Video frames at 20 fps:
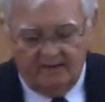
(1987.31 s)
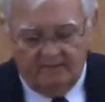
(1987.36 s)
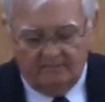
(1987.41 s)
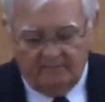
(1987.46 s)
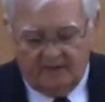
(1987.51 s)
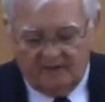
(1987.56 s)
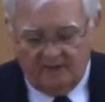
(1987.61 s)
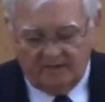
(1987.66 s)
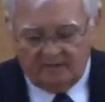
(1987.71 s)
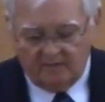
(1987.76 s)

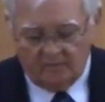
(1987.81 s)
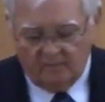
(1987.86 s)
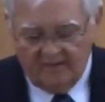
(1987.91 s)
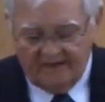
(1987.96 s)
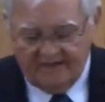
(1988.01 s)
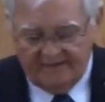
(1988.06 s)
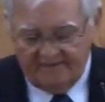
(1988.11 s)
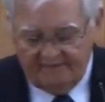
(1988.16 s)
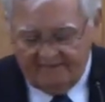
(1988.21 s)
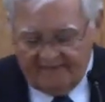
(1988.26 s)
But
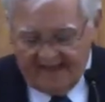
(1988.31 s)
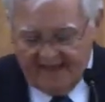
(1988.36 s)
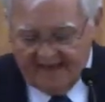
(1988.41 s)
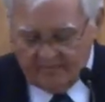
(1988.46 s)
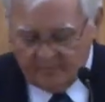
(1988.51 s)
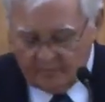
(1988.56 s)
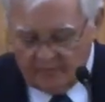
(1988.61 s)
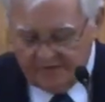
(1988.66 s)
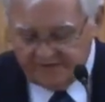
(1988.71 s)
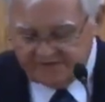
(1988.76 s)
when
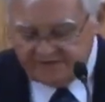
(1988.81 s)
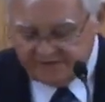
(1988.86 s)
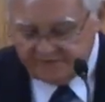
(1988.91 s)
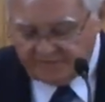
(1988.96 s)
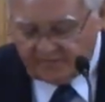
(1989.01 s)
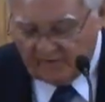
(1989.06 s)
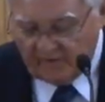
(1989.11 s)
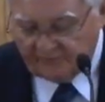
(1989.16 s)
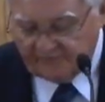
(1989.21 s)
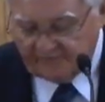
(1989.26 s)
that which is
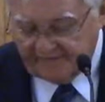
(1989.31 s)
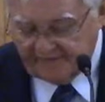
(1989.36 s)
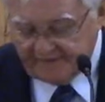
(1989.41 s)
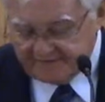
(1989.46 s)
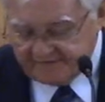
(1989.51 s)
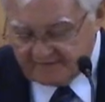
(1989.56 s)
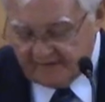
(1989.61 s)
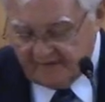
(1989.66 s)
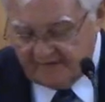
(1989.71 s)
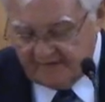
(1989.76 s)
perfect
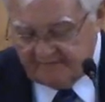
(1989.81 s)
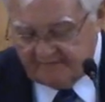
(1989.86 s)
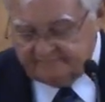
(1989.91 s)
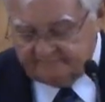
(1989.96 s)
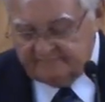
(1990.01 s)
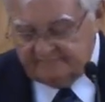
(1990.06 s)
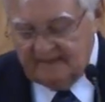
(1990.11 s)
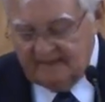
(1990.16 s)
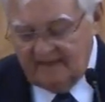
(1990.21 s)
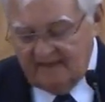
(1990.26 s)
is come,